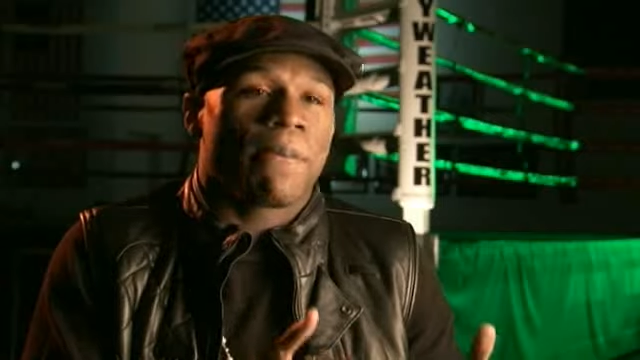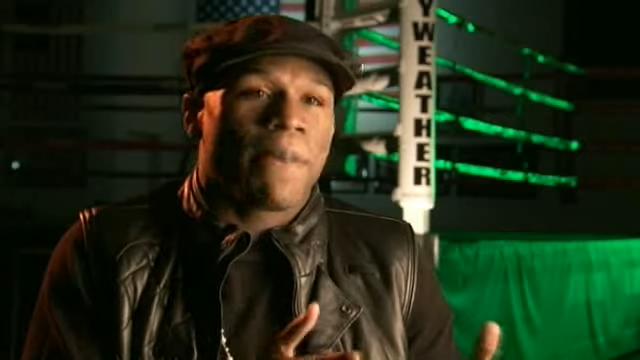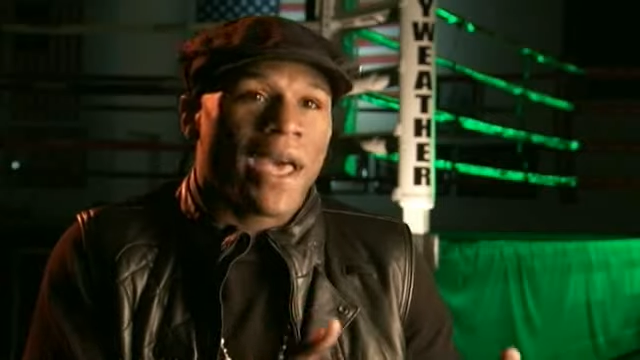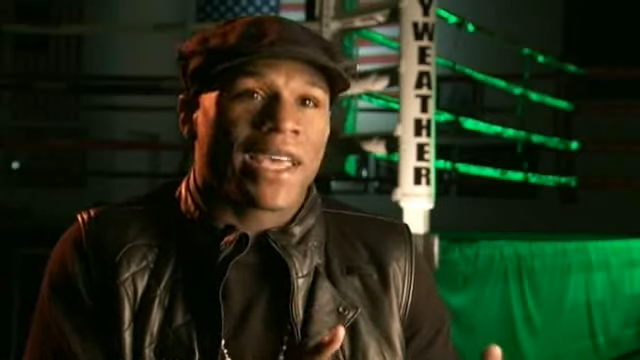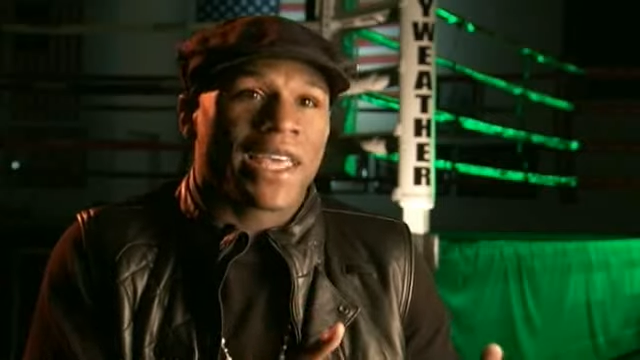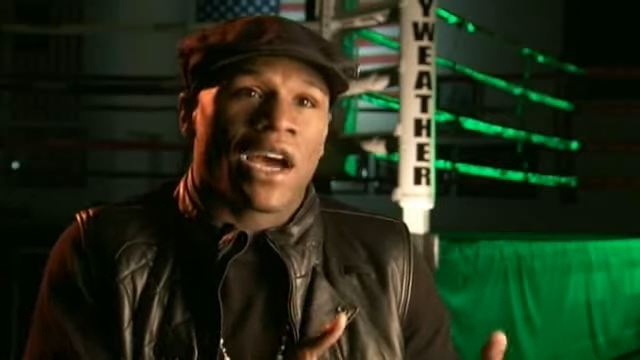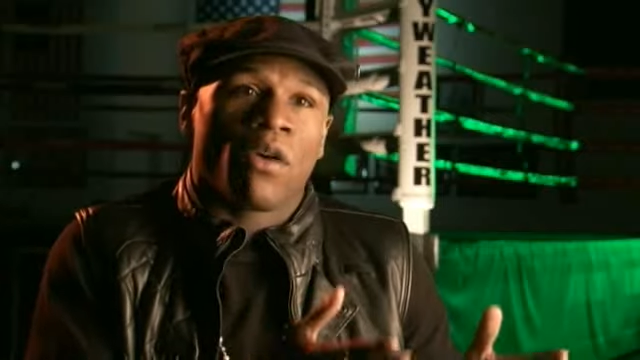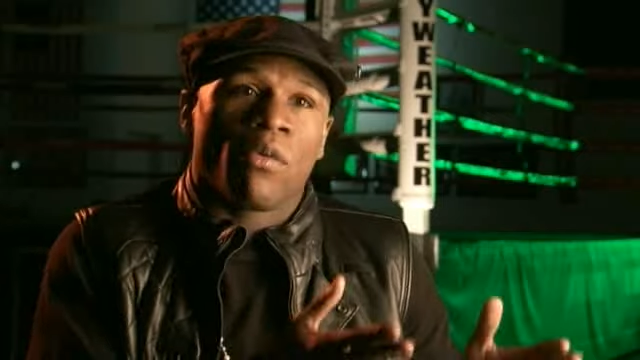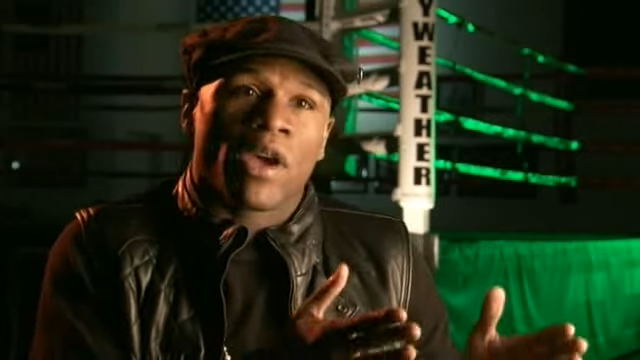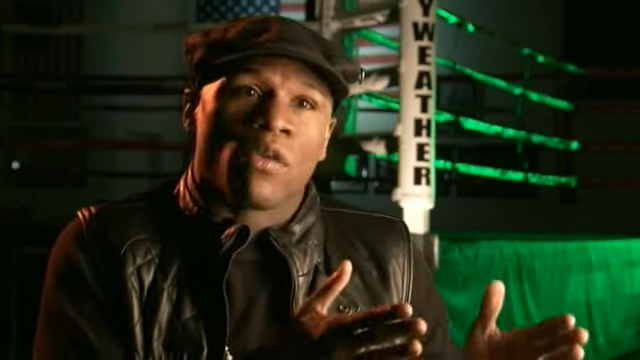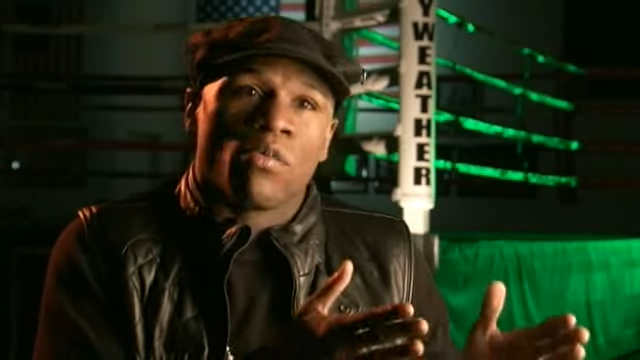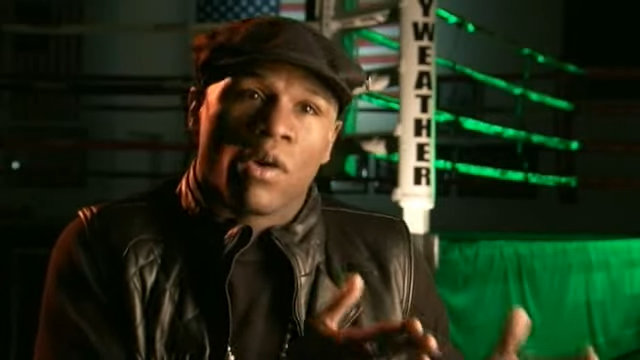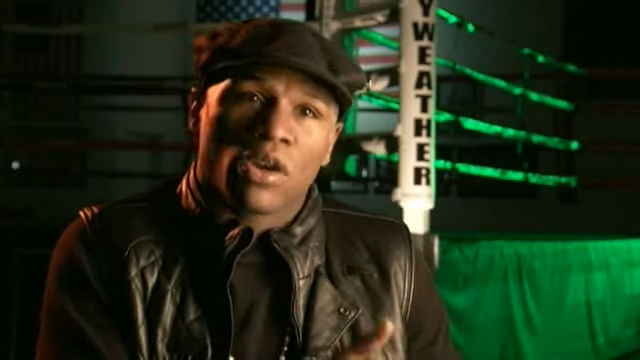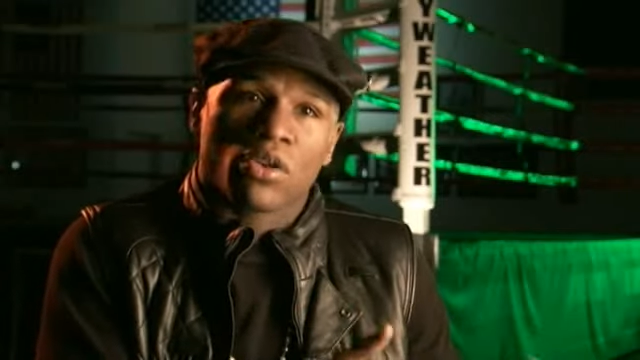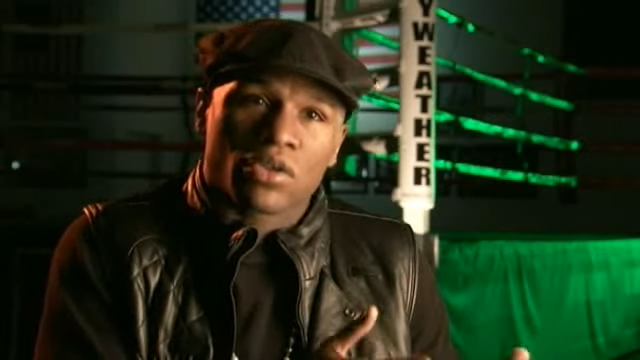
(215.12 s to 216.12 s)
Pacquiao weighed
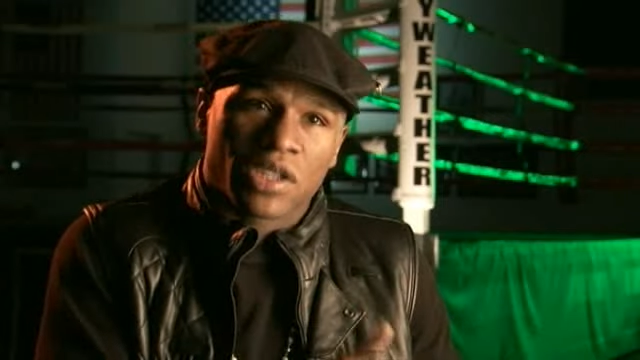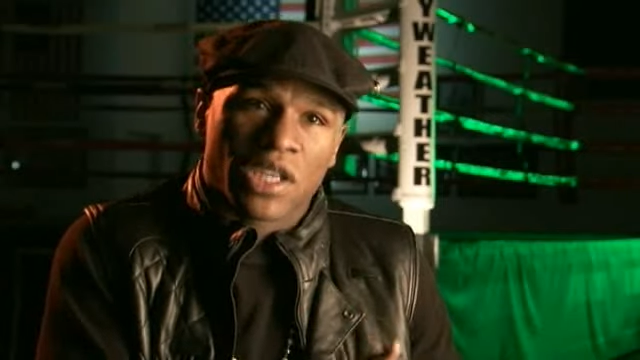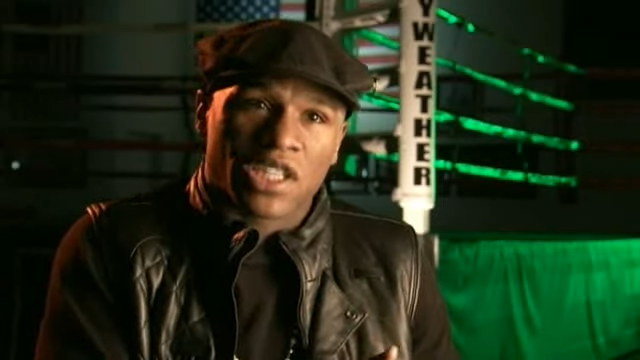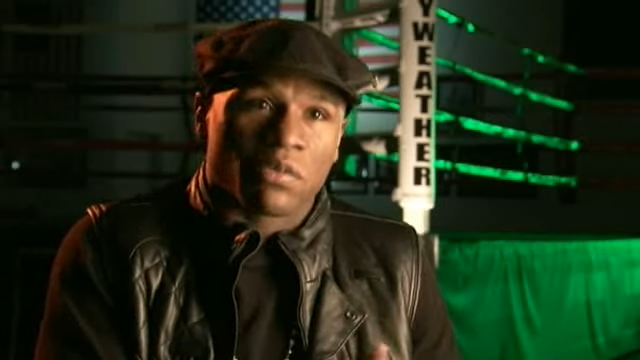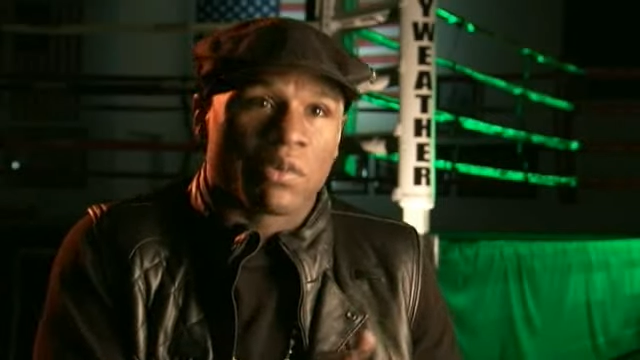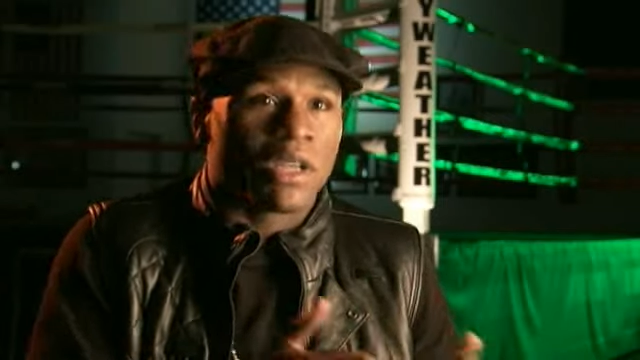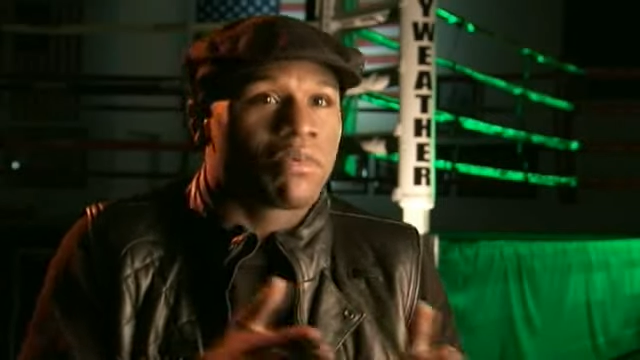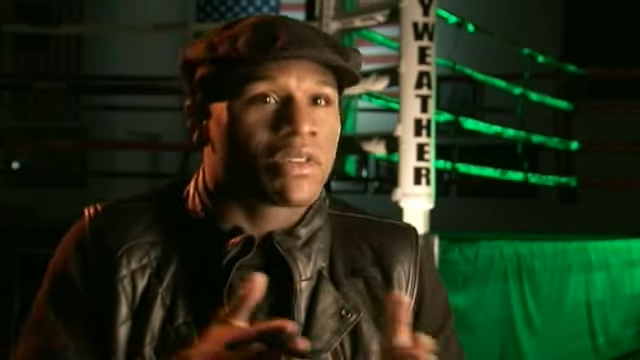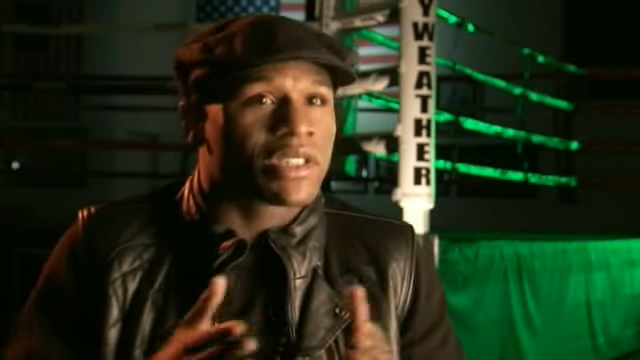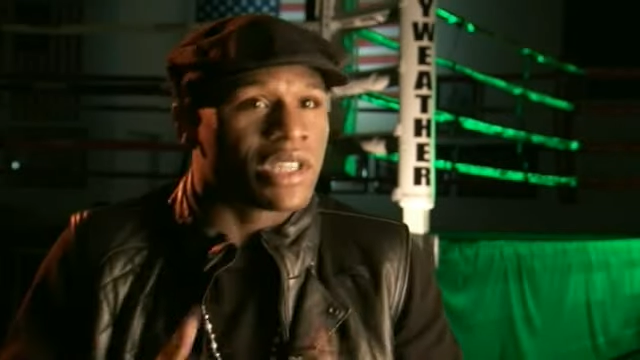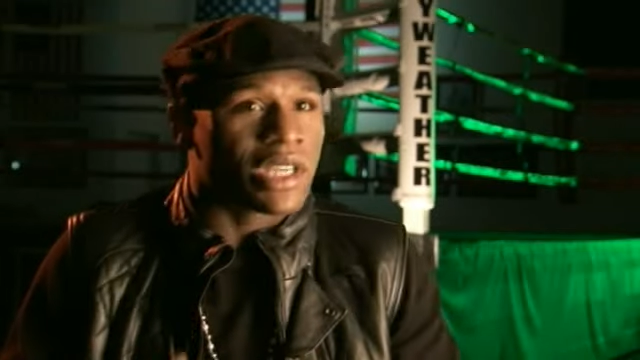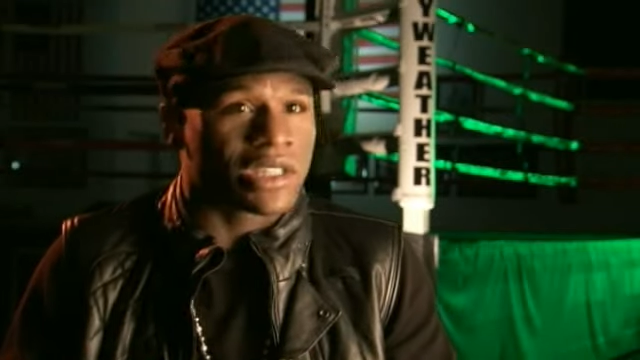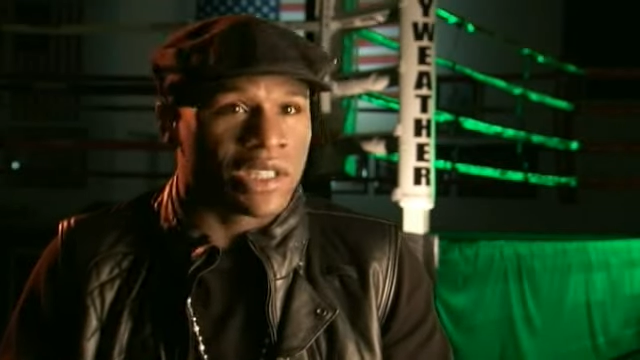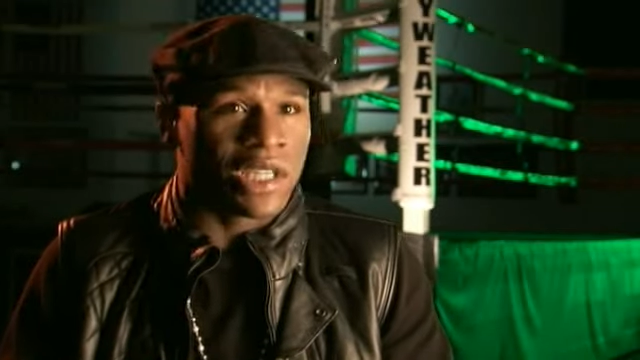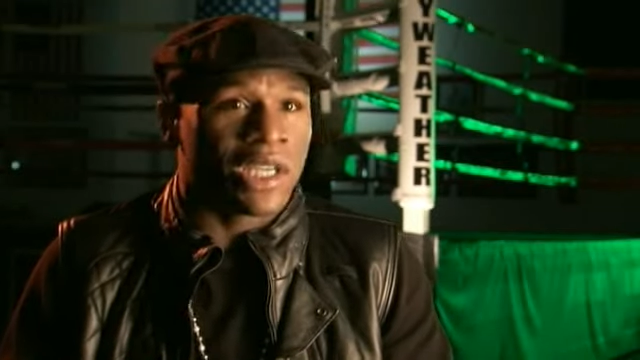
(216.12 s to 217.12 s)
106 when he was
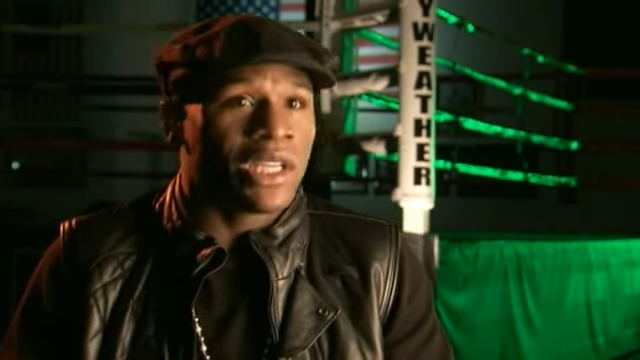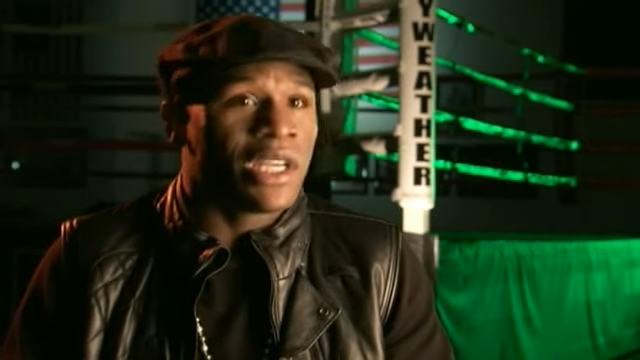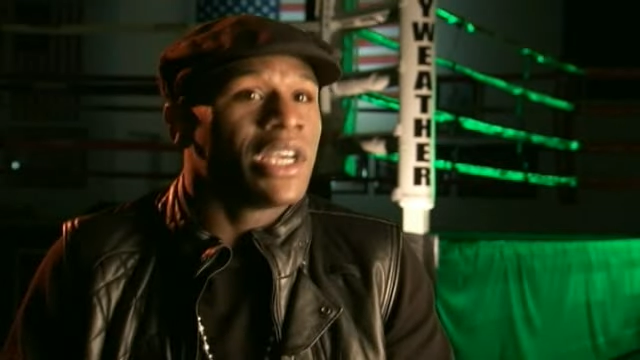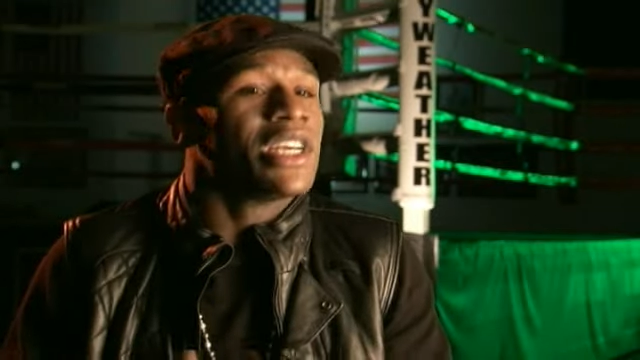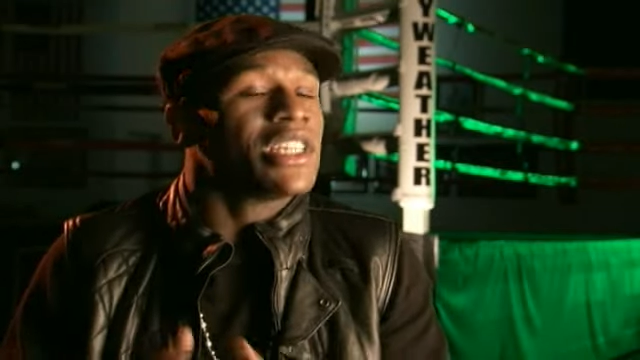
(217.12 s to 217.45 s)
16,